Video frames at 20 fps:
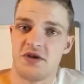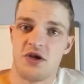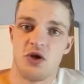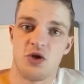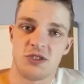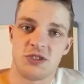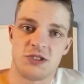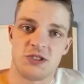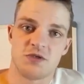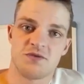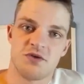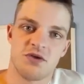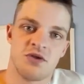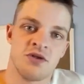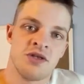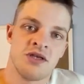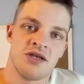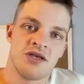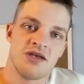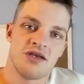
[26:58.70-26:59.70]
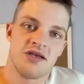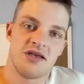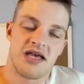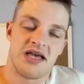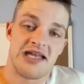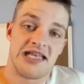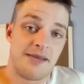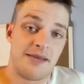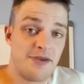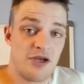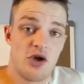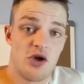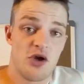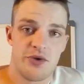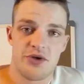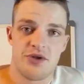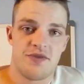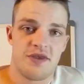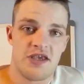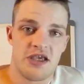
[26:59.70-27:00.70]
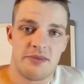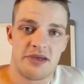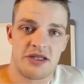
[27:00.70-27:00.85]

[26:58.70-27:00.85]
is useful. Let me know what you think about the